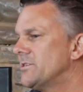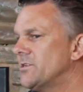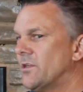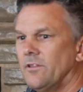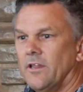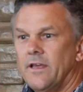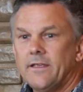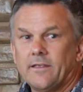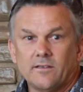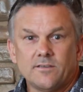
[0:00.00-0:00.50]

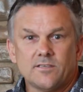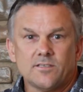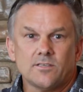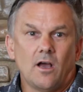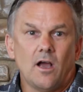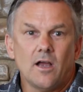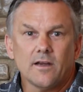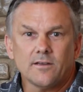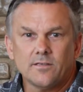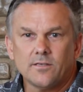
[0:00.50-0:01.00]
So the lake is
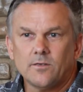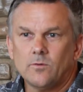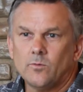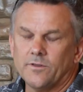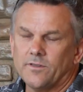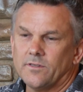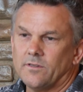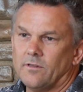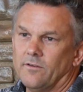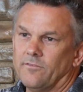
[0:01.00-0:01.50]
stocked
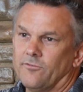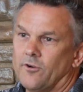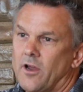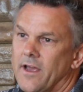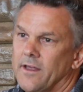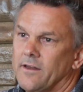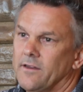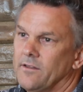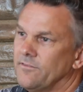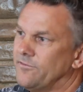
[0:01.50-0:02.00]
with a
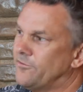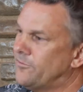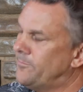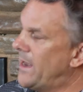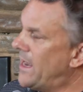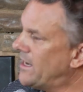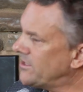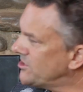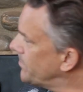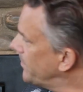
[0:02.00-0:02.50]
variety of
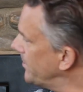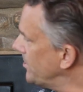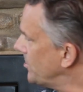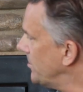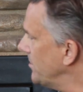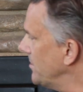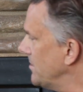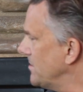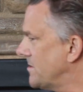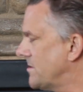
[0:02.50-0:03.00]
bass
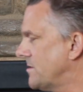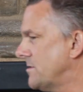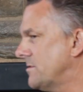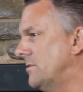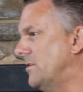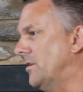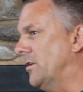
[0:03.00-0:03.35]
species.